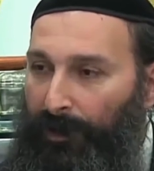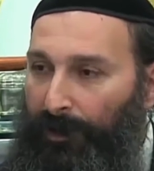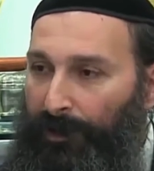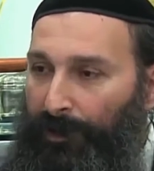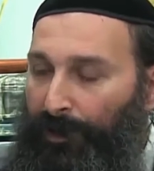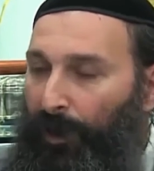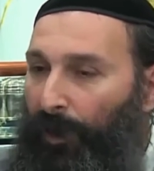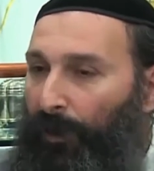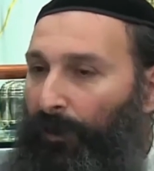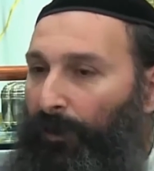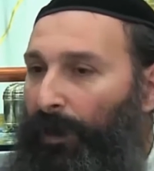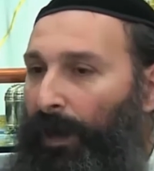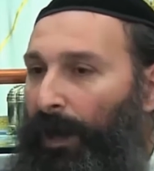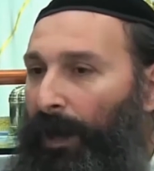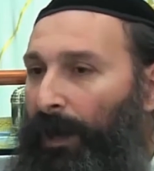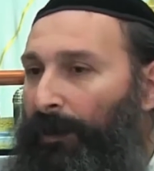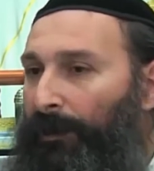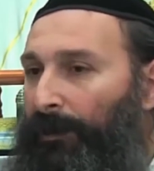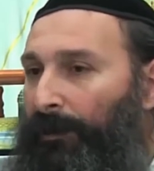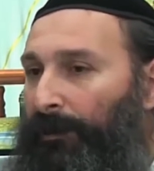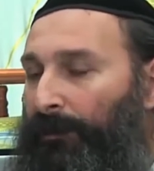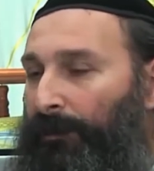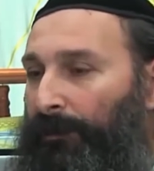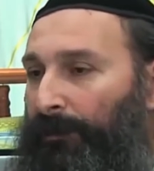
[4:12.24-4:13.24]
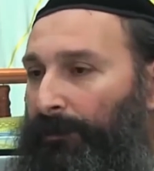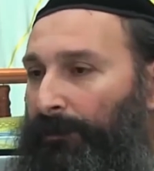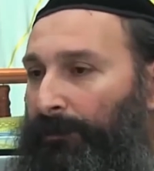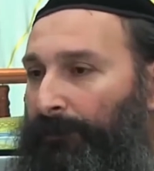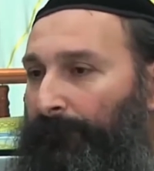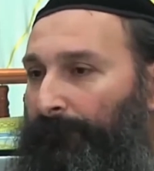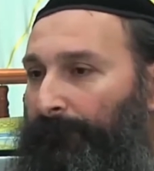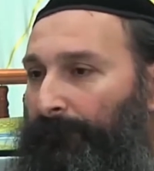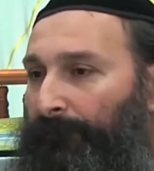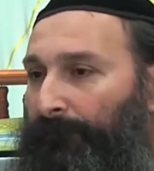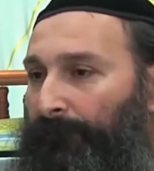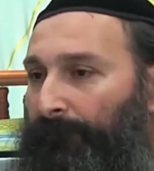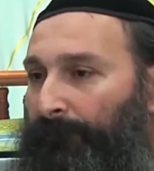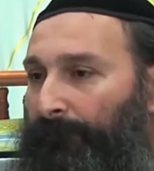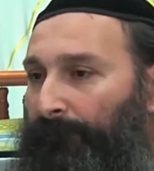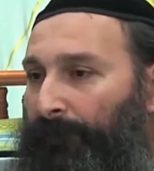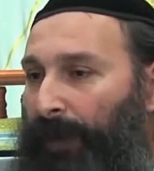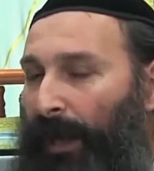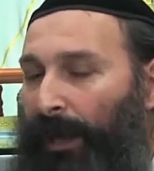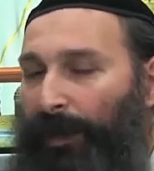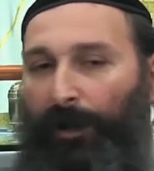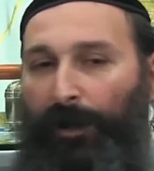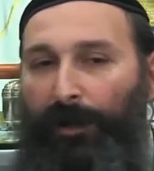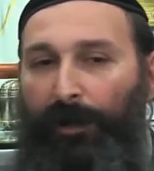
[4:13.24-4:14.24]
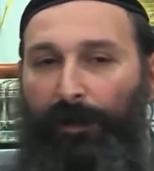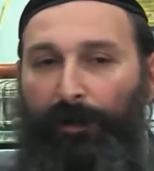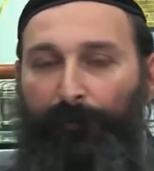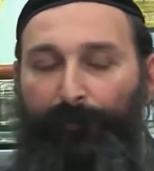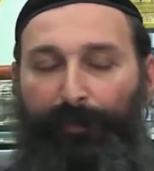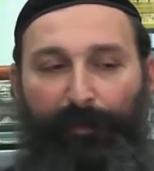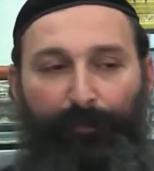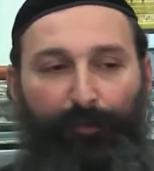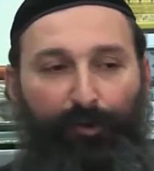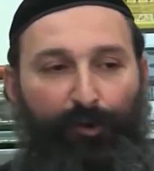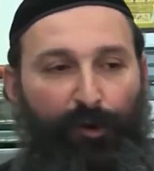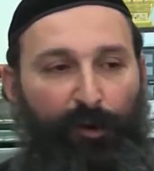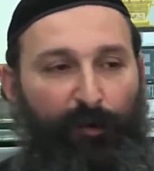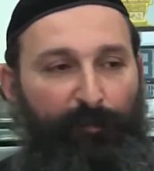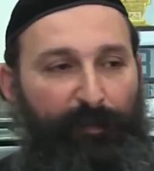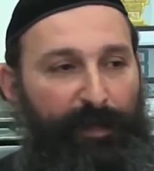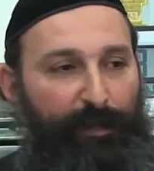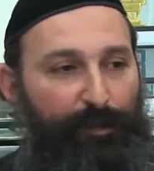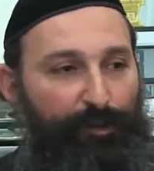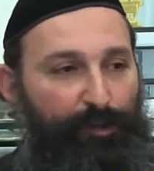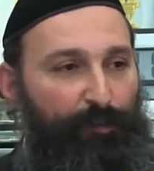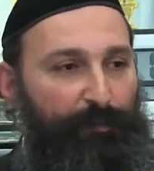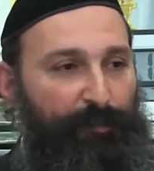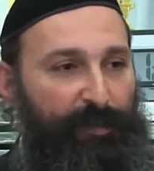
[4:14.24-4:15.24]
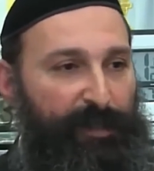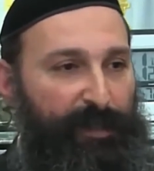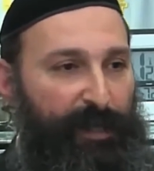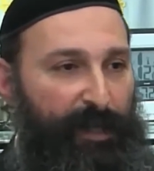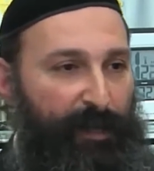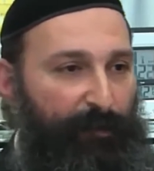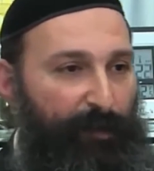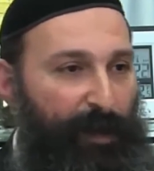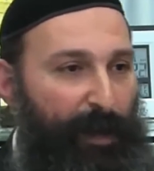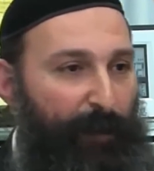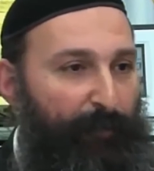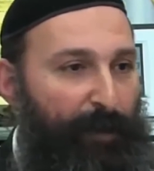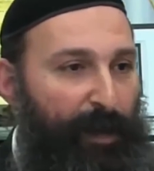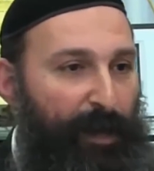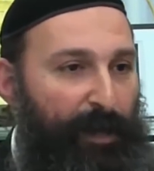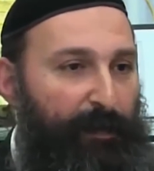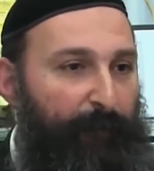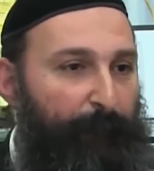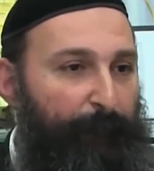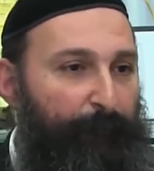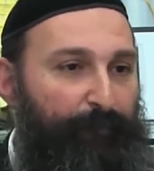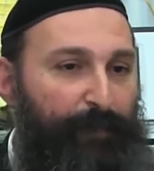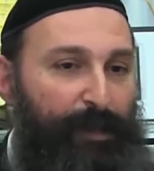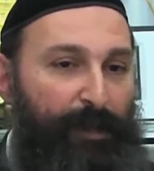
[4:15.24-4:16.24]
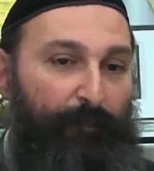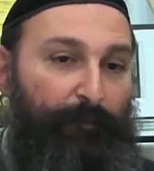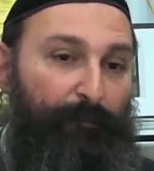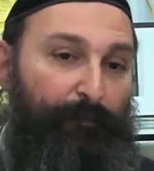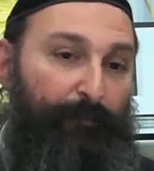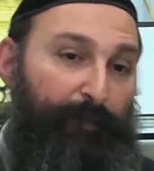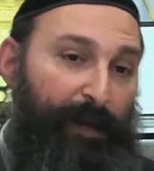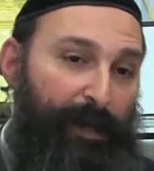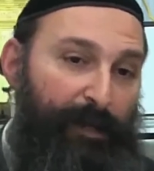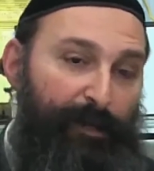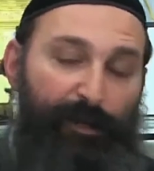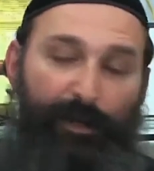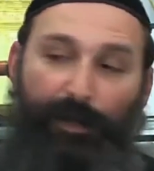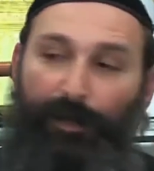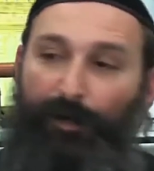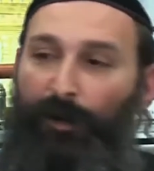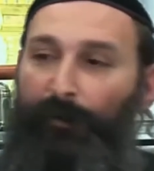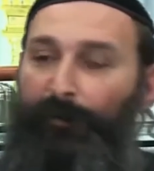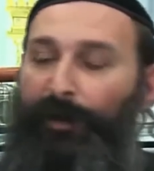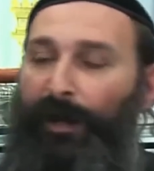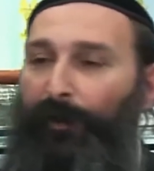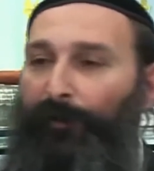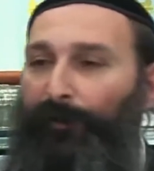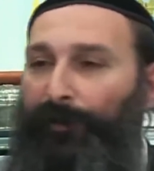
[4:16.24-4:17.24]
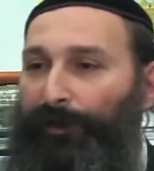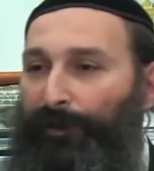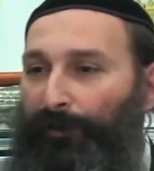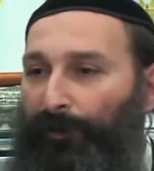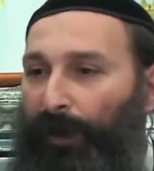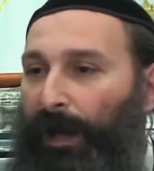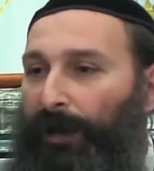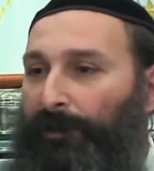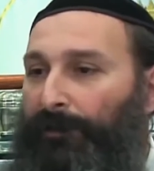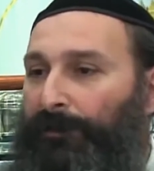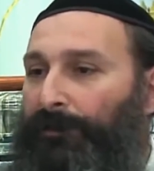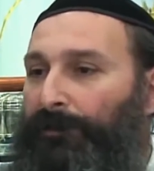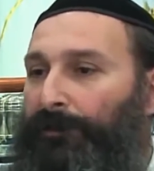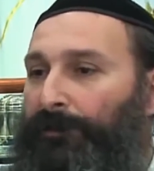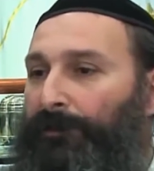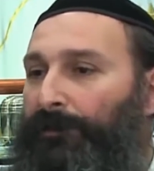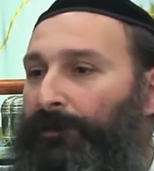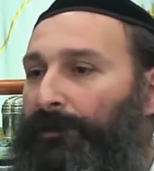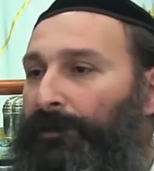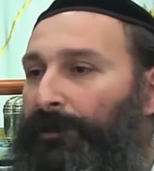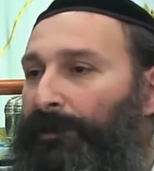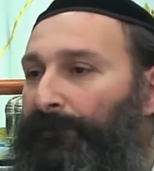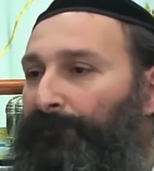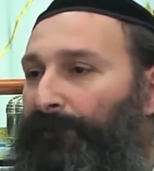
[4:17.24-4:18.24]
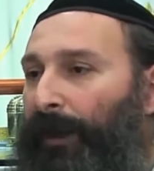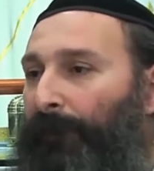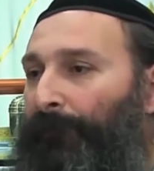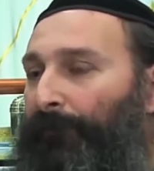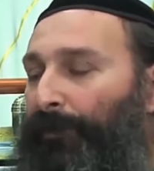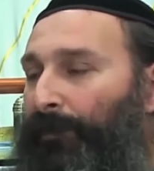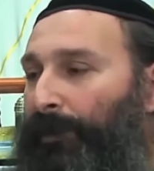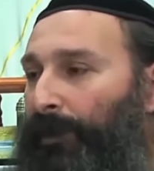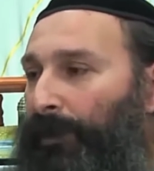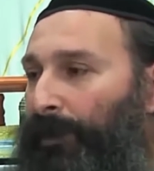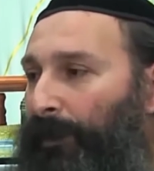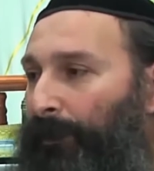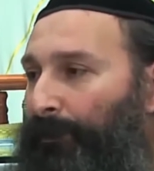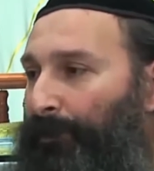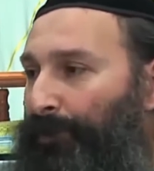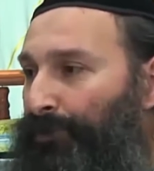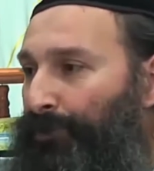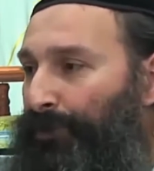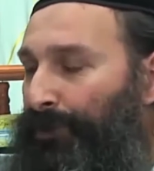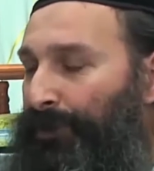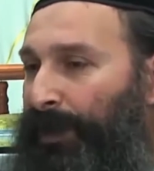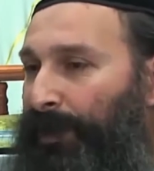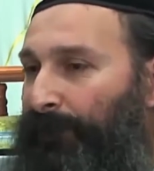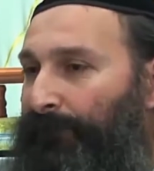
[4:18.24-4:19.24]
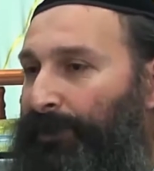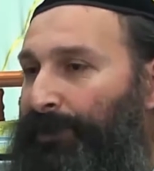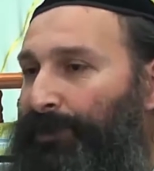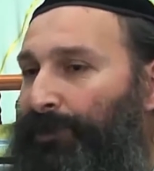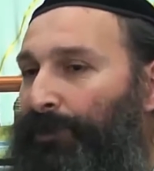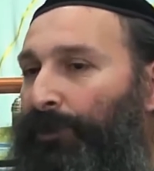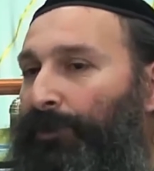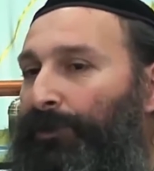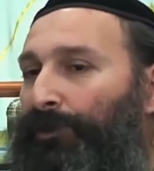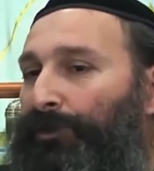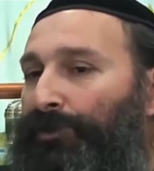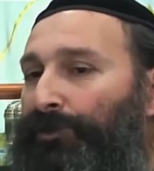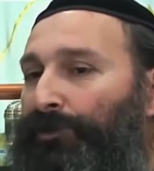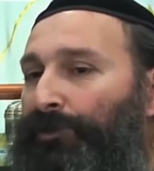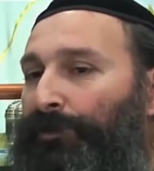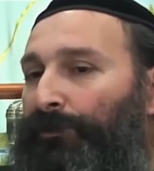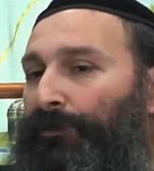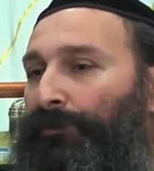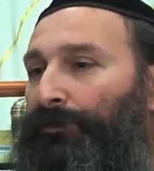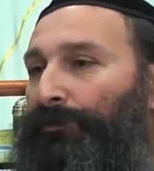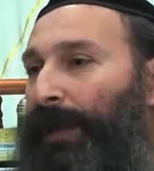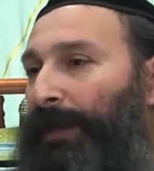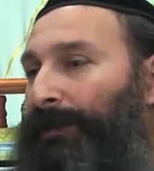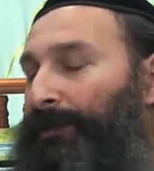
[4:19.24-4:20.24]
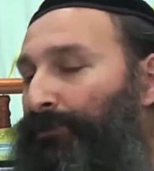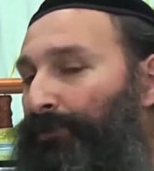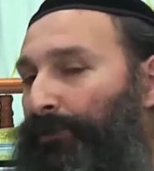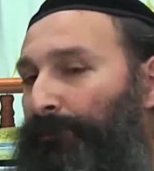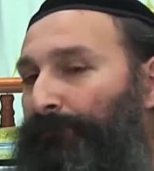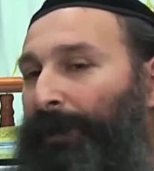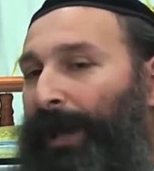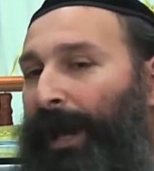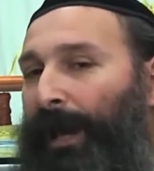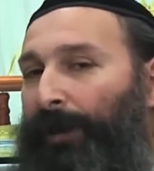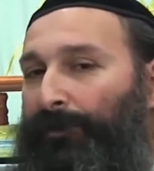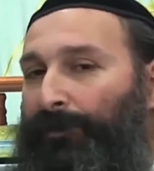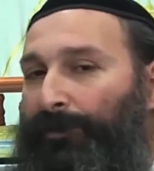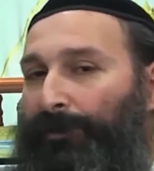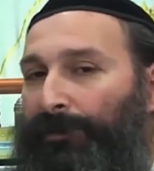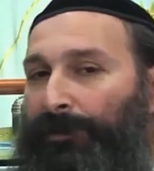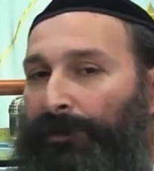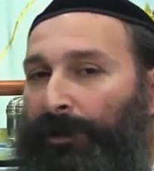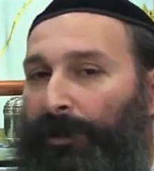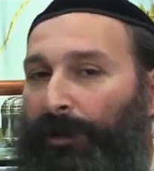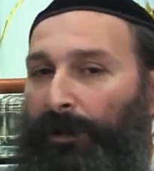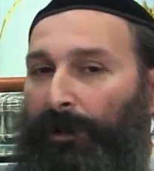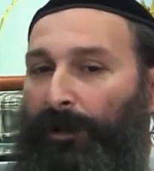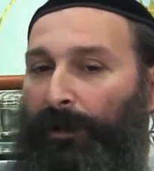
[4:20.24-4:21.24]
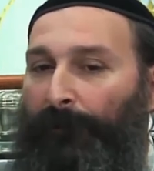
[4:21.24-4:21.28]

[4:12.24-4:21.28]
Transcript: So, I know a lot of people call me a doomsday rabbi, but you can call me however you want. If I'm going to be able to save a soul or two, that's what matters.